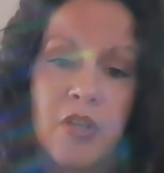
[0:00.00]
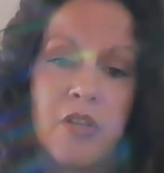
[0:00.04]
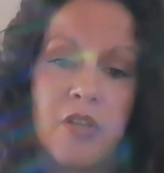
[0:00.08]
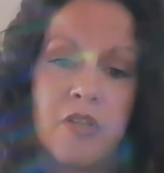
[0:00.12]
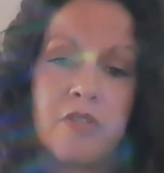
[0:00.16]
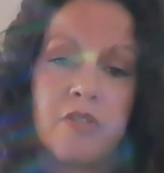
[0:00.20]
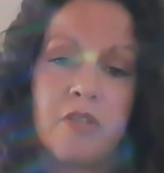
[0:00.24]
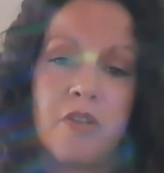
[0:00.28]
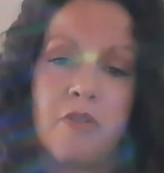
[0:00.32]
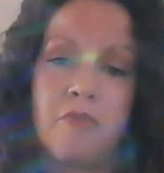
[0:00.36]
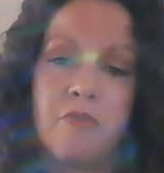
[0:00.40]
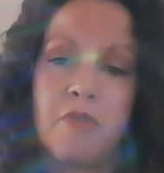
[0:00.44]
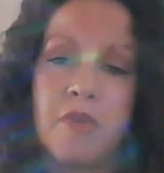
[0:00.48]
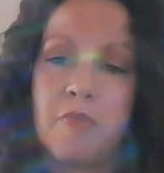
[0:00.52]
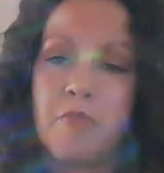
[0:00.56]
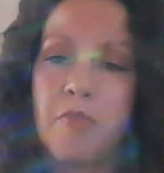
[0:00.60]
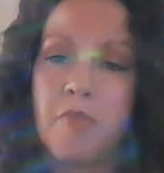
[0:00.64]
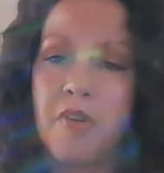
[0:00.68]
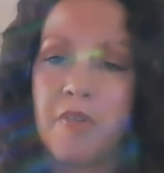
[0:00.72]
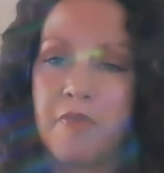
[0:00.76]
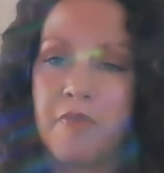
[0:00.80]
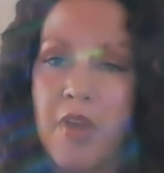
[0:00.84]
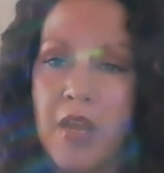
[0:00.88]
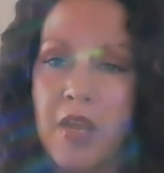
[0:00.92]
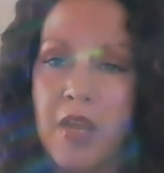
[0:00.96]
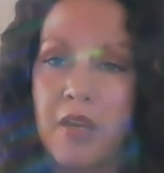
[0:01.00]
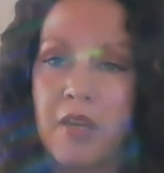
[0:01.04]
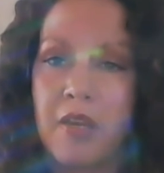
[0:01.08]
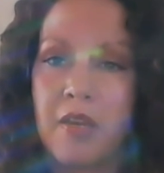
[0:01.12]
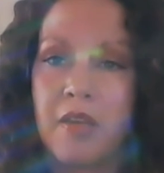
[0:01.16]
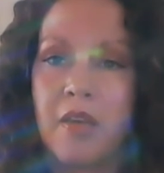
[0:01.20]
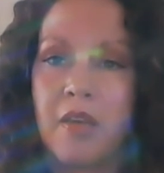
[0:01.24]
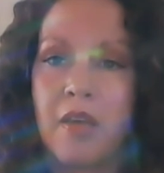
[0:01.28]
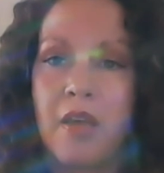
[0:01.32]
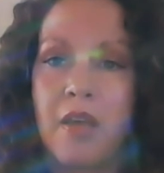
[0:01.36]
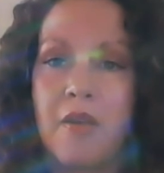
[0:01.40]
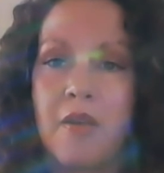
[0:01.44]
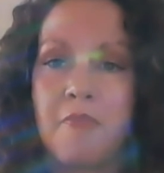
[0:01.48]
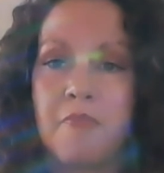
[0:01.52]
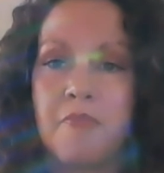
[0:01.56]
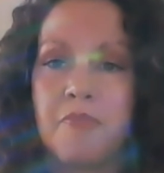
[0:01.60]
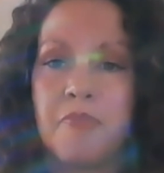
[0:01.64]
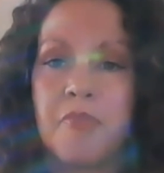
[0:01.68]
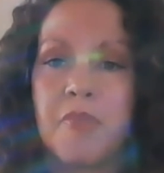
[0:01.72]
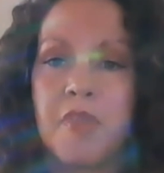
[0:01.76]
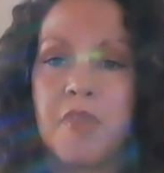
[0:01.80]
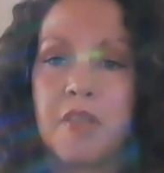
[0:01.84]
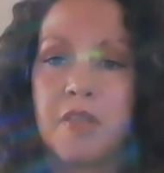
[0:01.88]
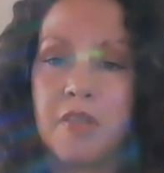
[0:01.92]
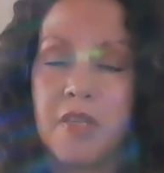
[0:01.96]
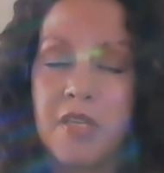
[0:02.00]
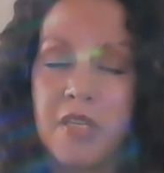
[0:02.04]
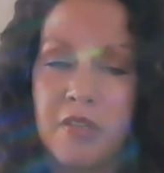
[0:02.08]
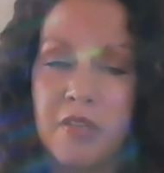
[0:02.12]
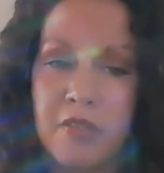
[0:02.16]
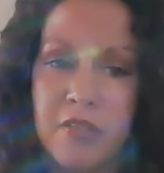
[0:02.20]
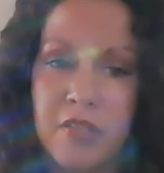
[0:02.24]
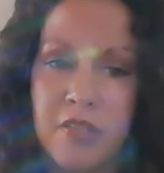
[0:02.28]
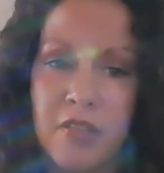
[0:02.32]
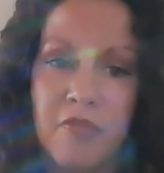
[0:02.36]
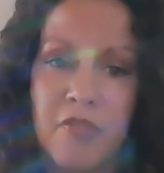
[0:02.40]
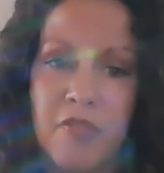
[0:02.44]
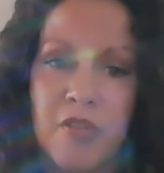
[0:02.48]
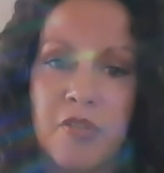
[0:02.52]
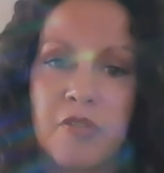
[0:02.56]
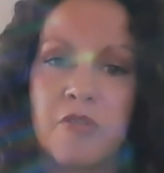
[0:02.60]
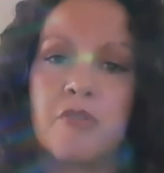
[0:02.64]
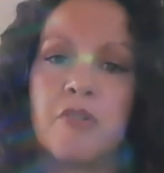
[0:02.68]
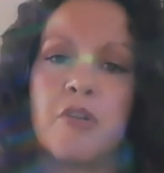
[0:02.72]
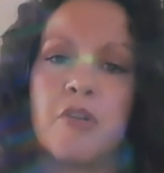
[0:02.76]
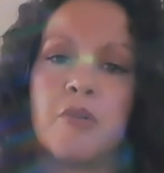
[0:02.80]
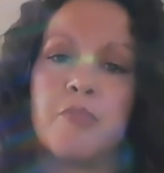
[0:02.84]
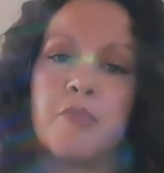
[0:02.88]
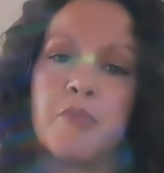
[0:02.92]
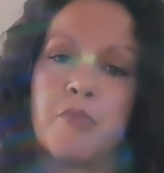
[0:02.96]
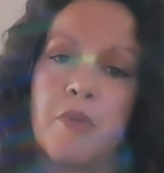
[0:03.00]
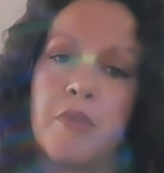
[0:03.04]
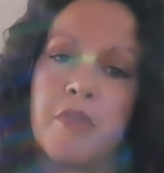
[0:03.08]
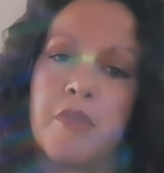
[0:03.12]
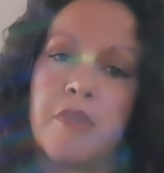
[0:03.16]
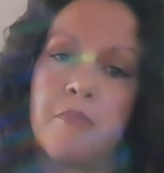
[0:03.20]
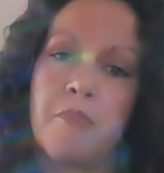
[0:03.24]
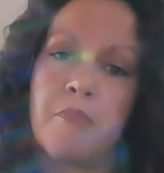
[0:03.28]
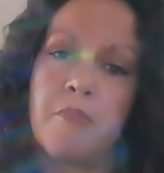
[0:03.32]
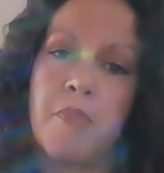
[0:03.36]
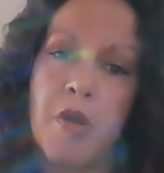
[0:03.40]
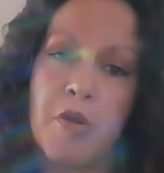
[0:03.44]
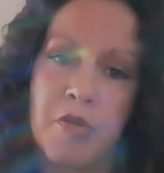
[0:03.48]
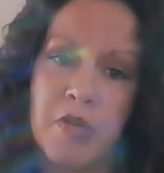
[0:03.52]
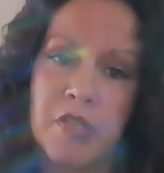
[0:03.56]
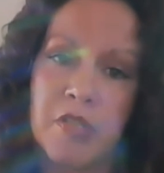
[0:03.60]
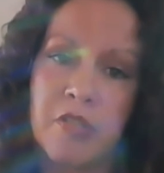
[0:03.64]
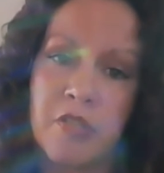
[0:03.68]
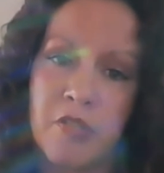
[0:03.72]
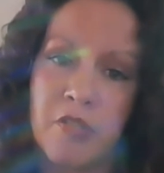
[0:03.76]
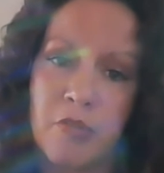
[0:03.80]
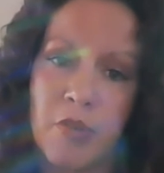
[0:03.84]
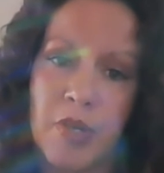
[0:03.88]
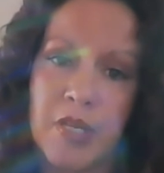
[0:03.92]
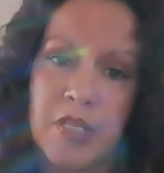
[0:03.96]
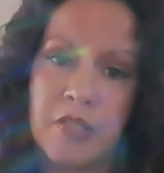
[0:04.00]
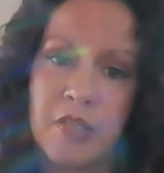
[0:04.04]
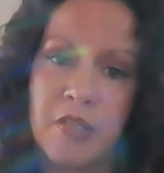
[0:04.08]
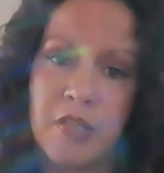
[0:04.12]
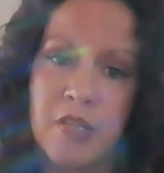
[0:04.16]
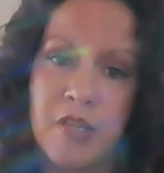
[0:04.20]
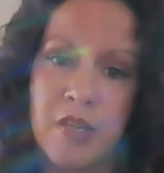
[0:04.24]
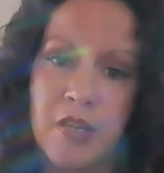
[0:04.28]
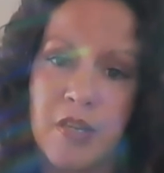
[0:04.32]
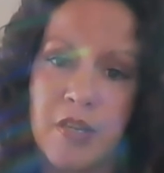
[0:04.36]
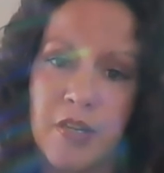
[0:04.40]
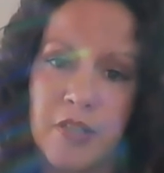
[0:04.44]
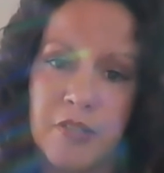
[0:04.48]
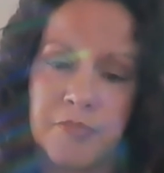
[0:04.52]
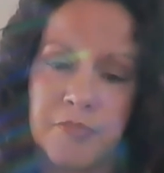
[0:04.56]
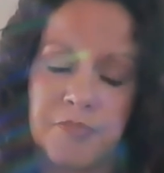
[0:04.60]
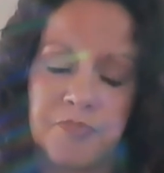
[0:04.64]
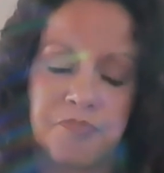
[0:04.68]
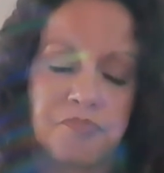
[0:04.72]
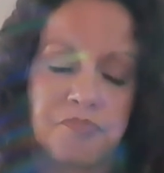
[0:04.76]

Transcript: So we provide the leaders of those groups with a bonus twice a year.